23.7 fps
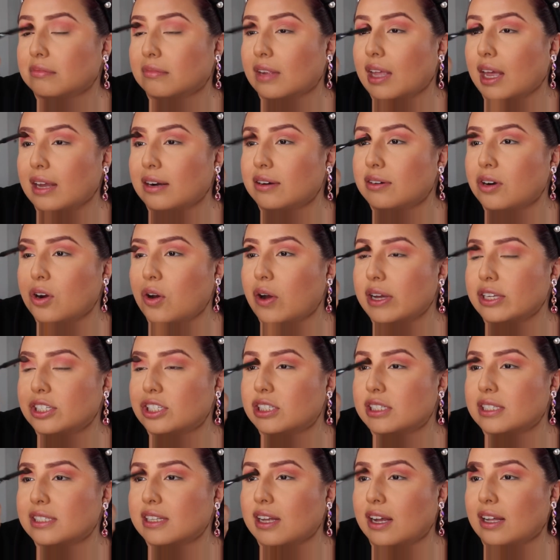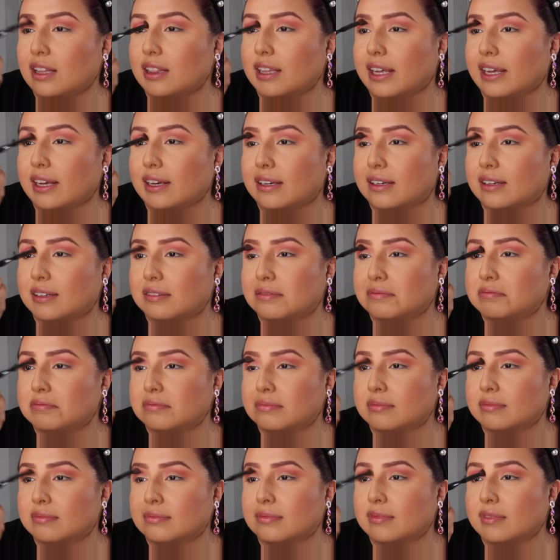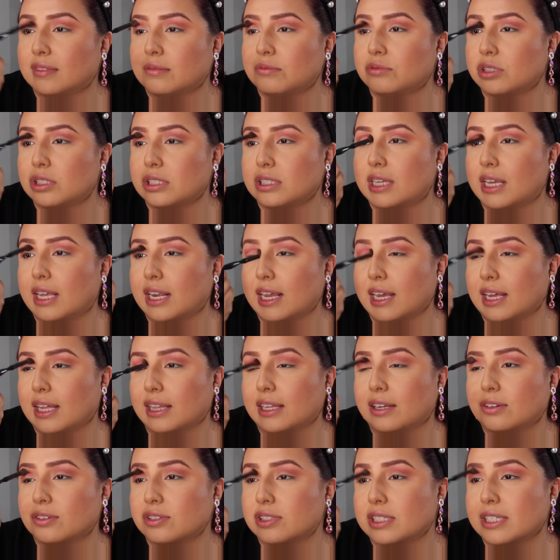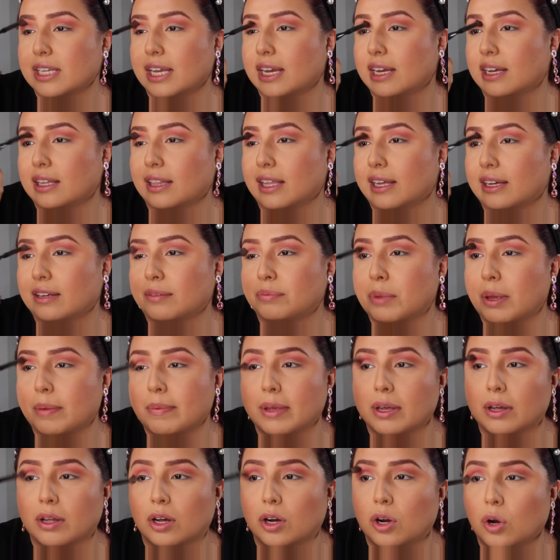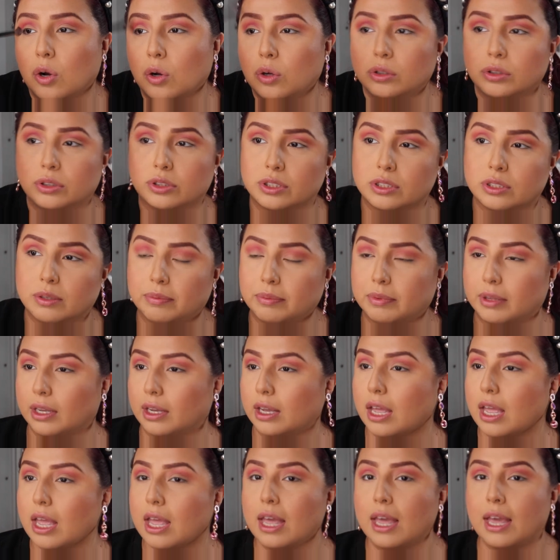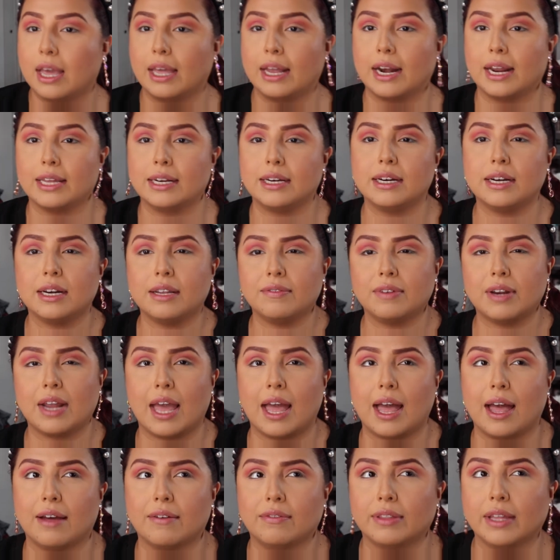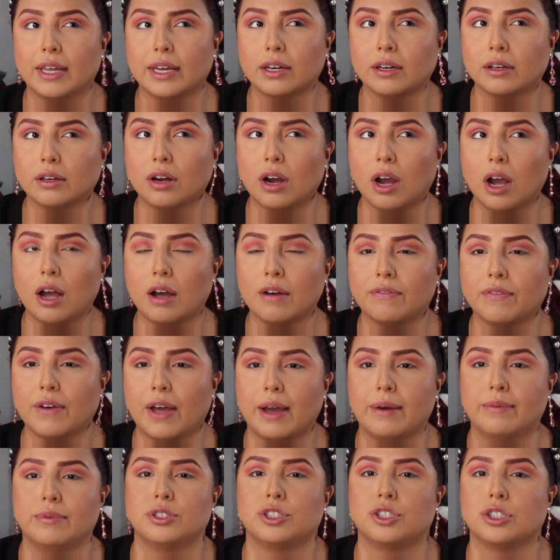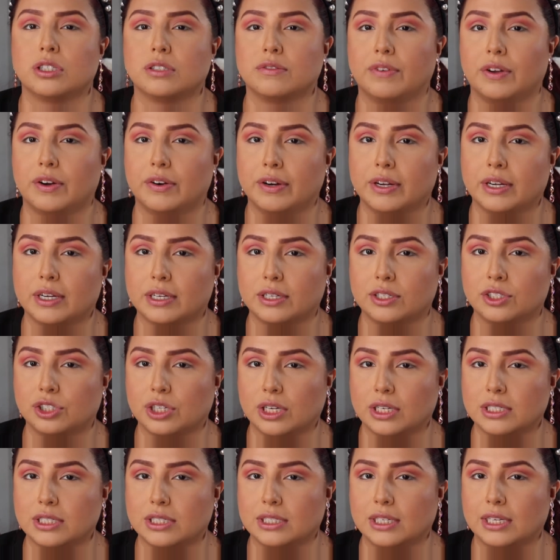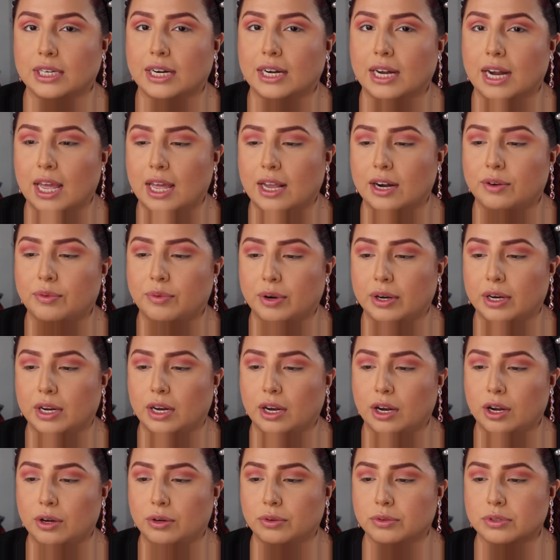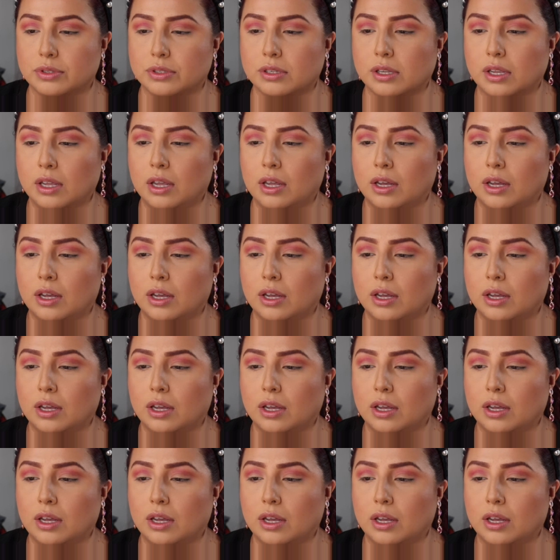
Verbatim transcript: I don't know. I just thought like, I'm just getting a little sick, like maybe a cold or something. And I didn't even have like a cough. I was just very congested and had a runny nose.